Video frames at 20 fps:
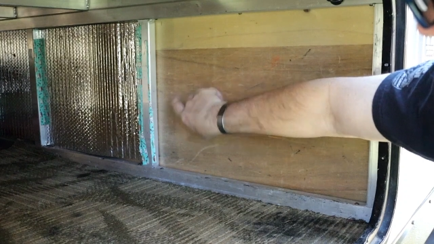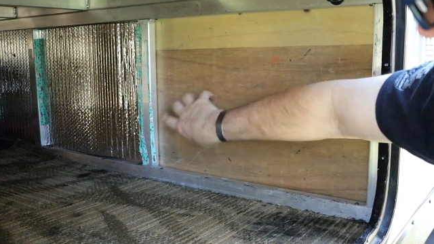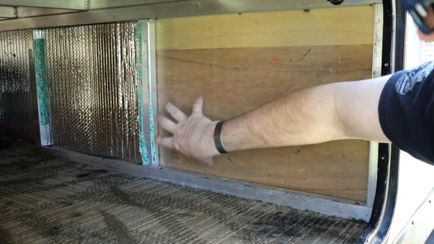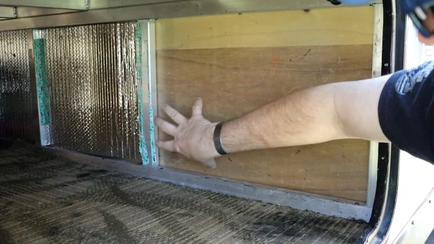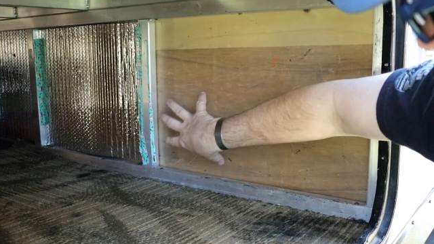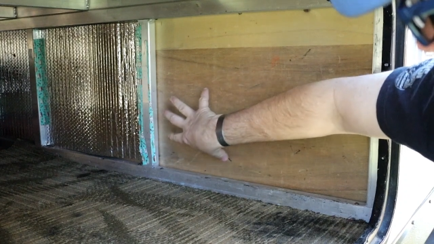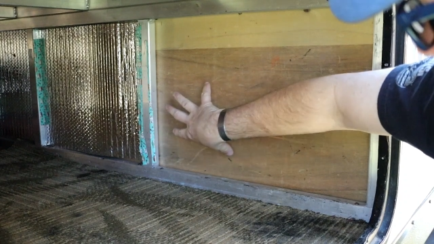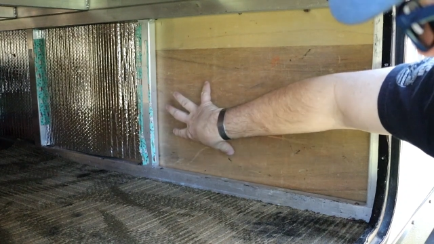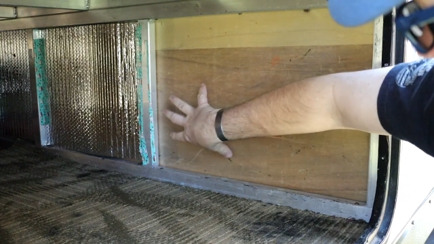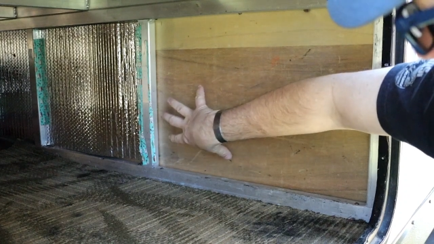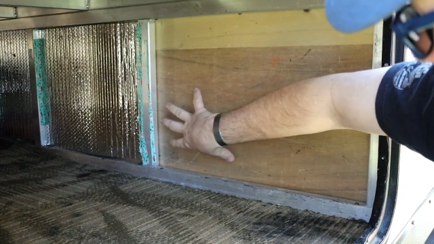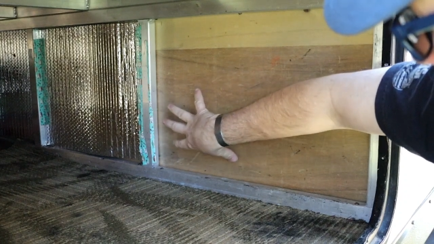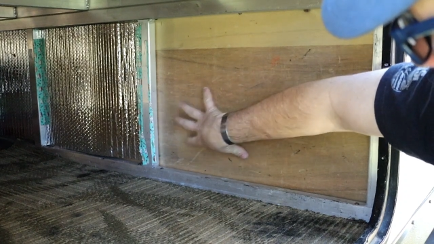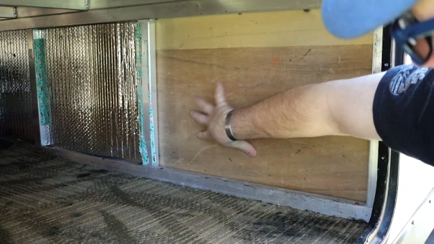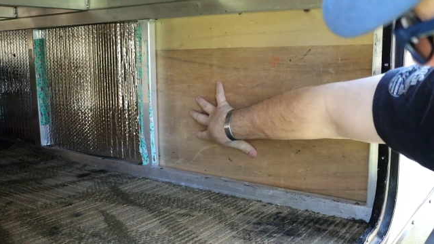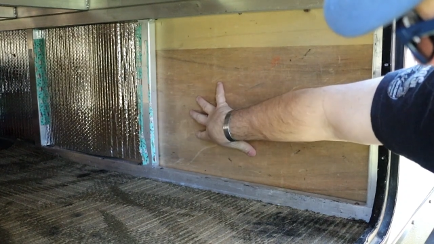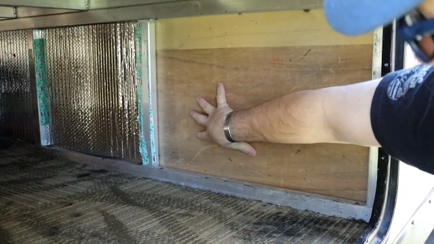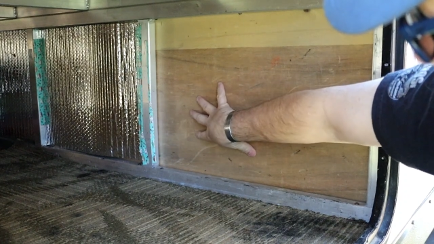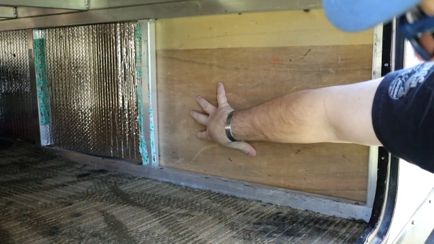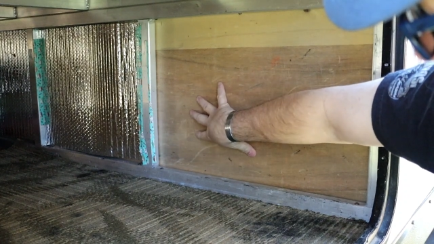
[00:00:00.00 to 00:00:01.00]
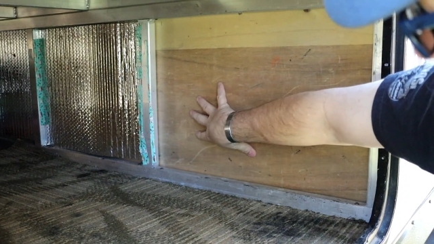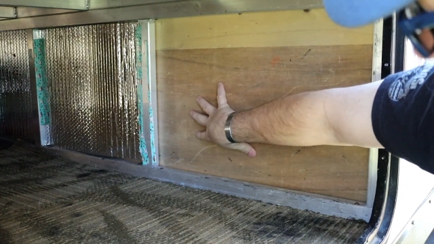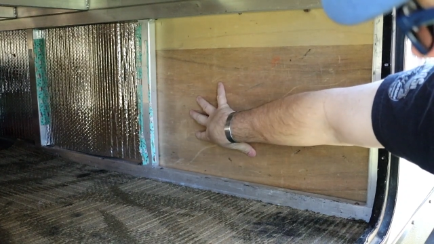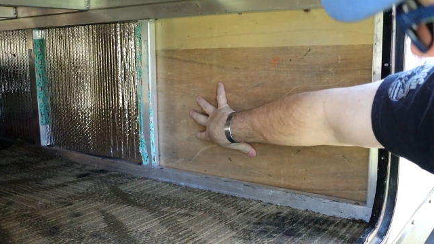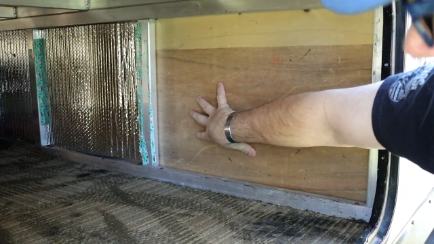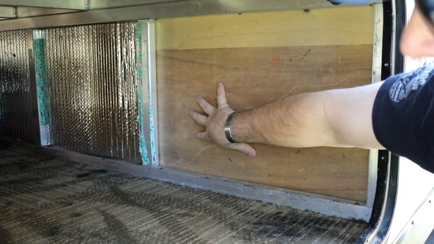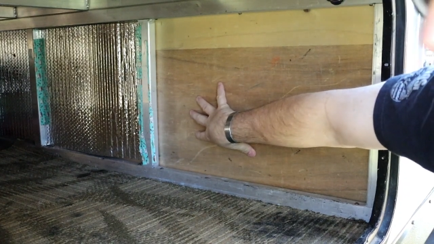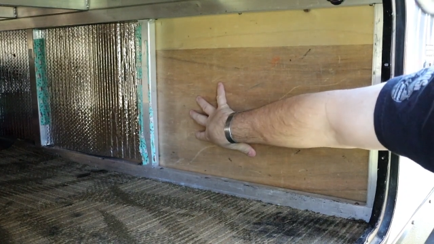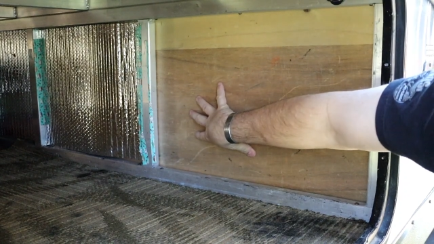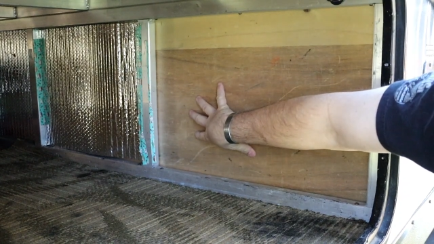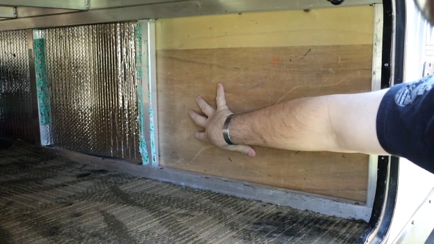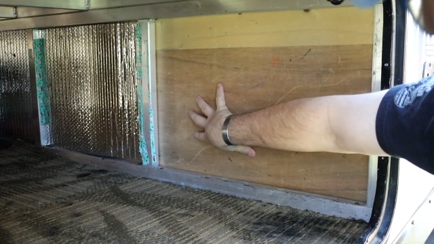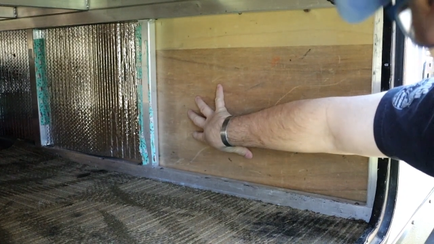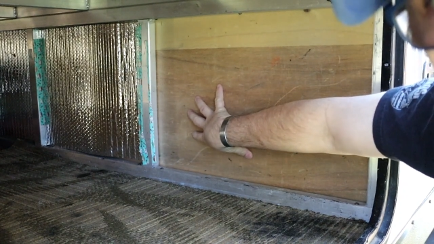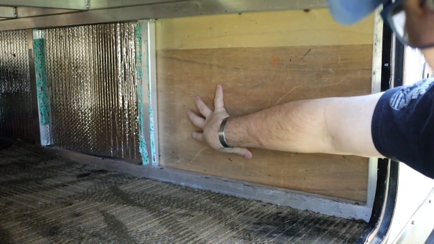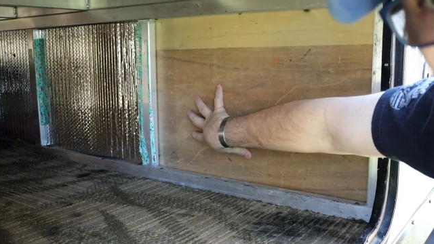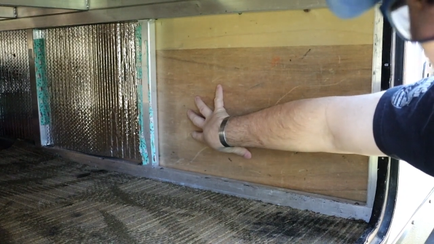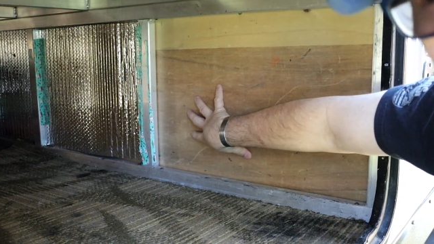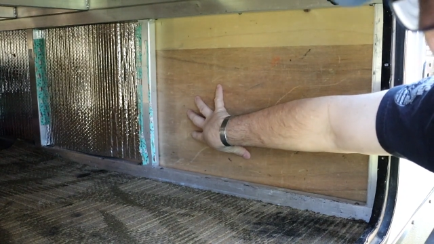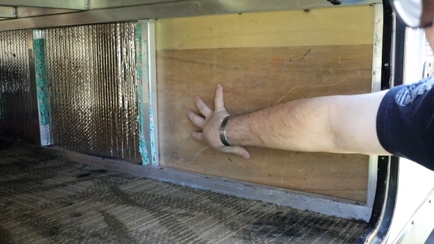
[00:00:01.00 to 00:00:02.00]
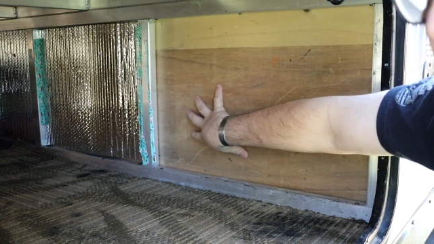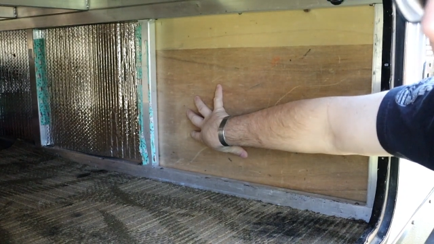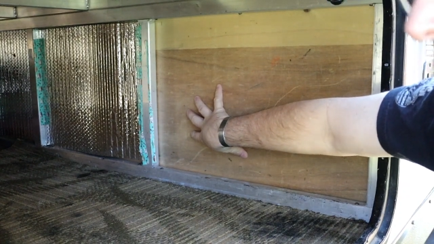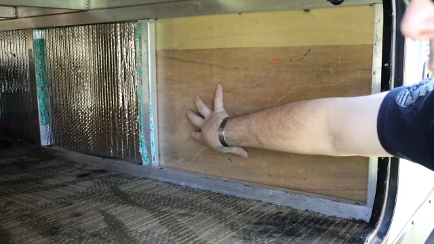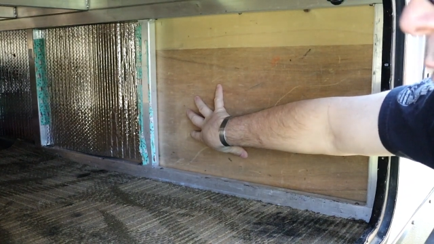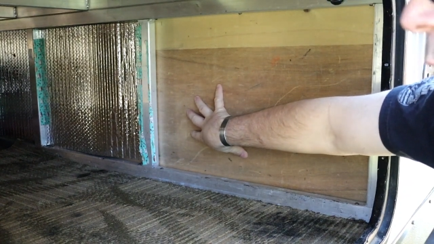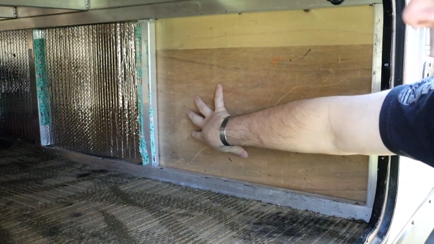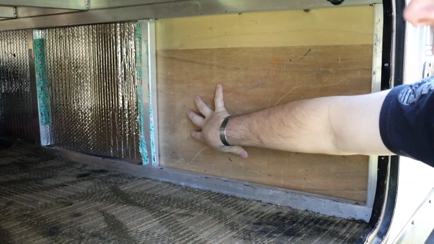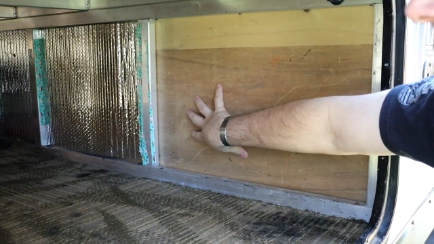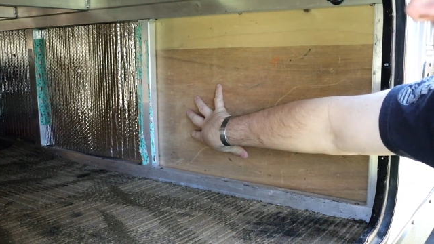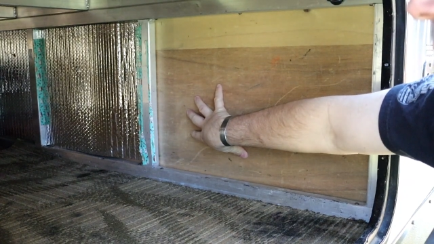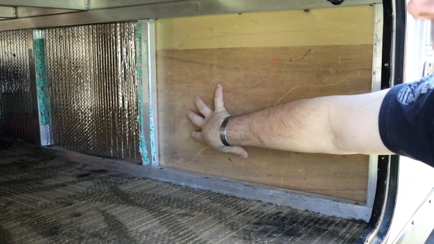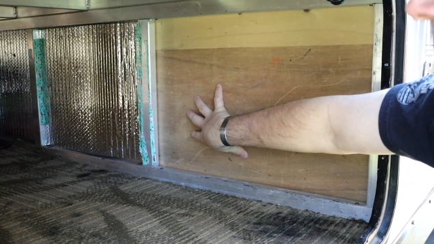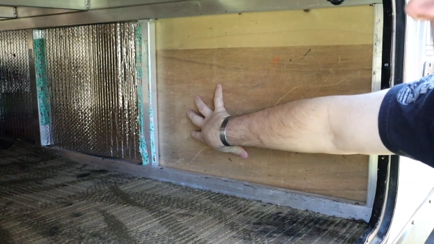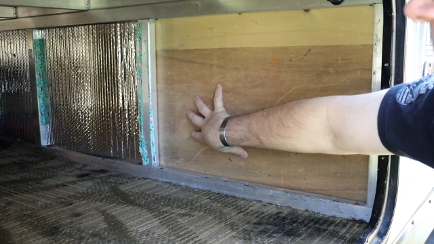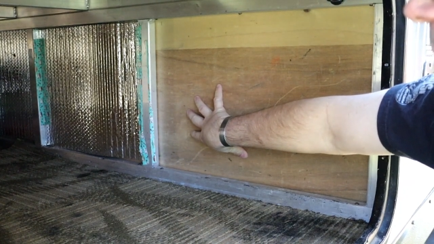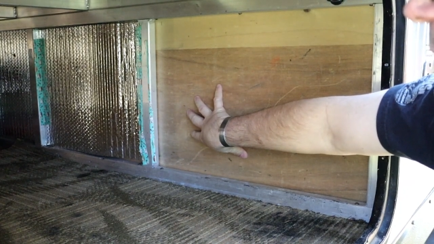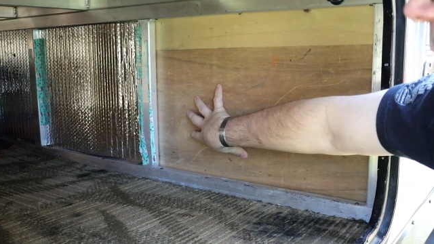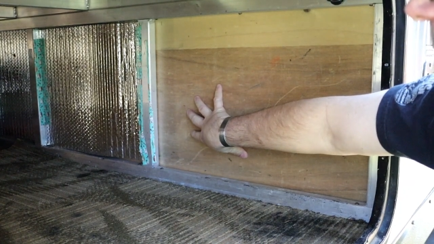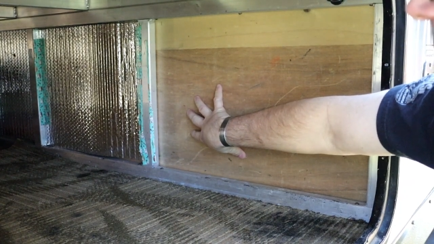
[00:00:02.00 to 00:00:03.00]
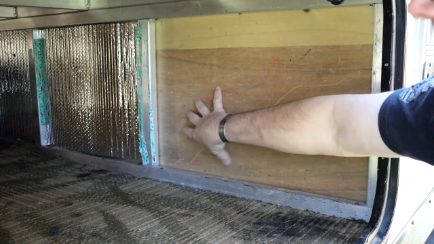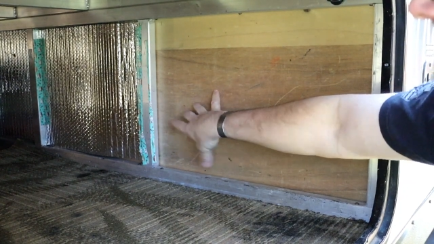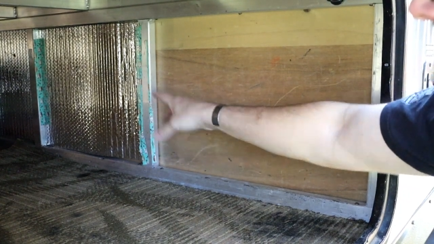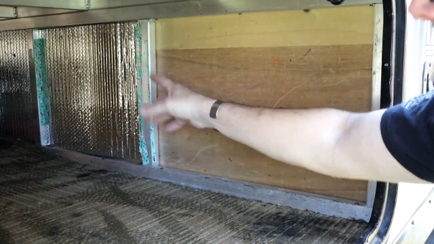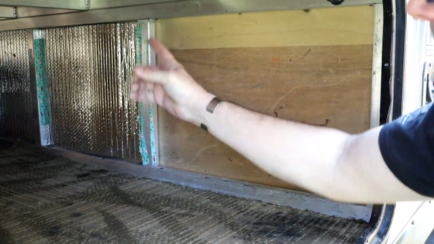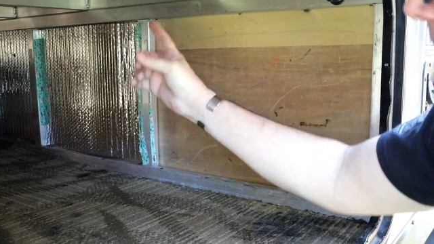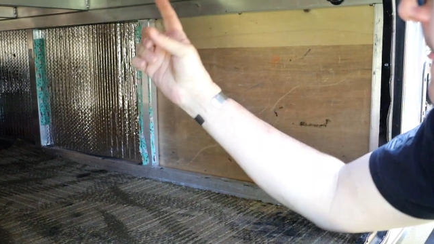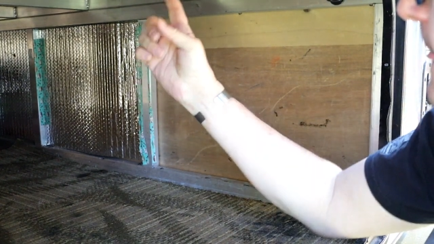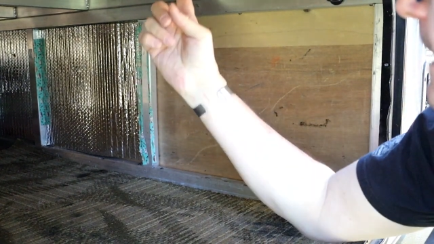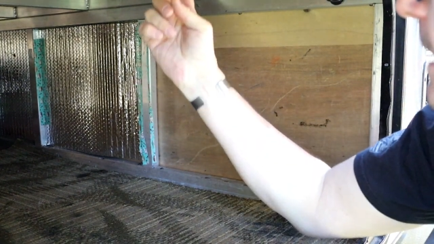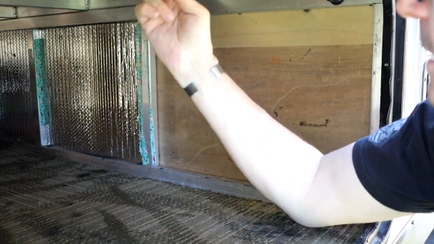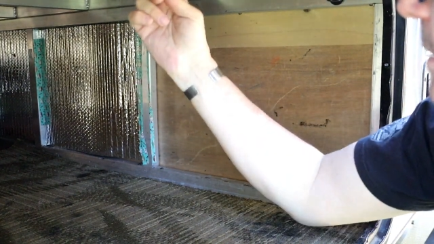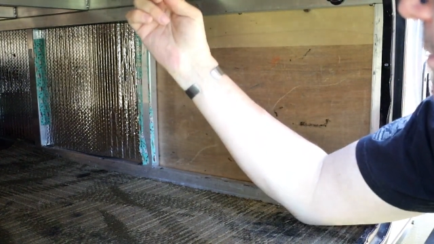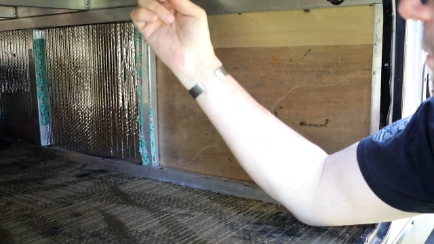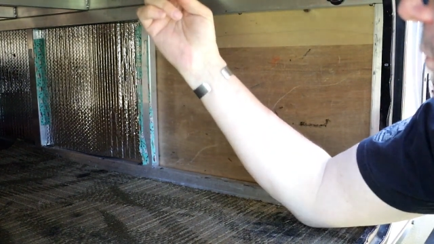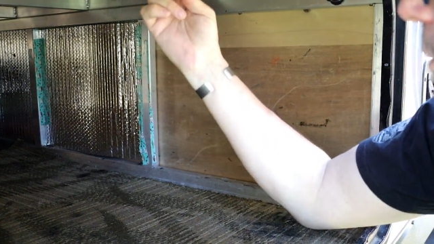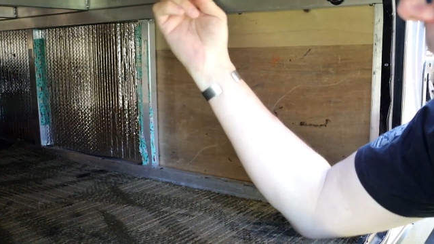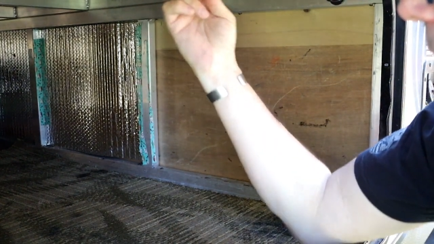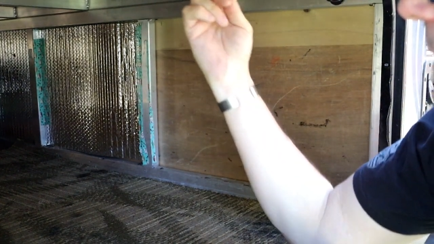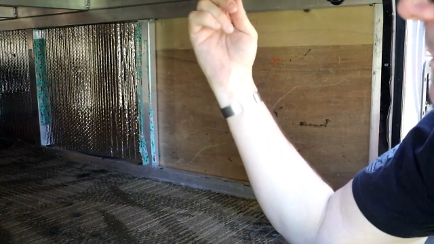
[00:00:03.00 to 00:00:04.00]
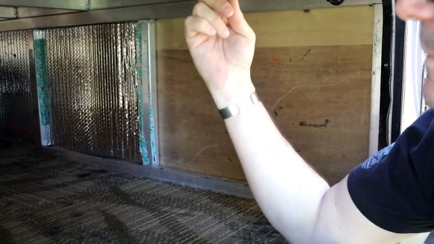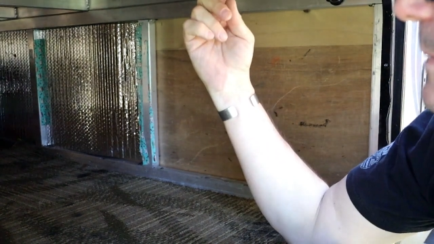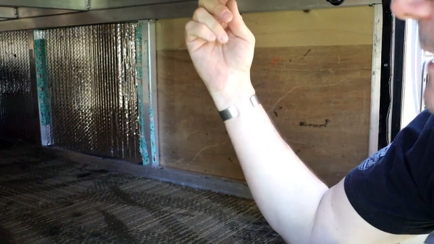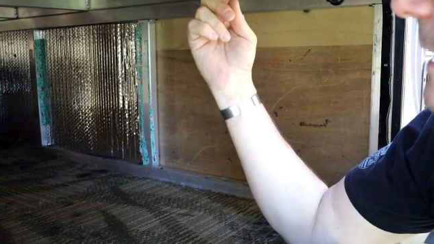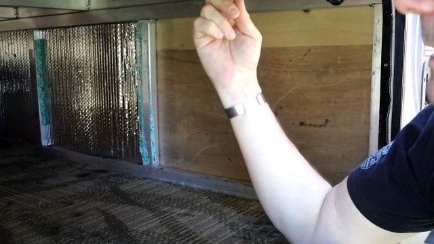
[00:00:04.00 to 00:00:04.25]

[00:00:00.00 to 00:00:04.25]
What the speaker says: [unreadable: no face in view]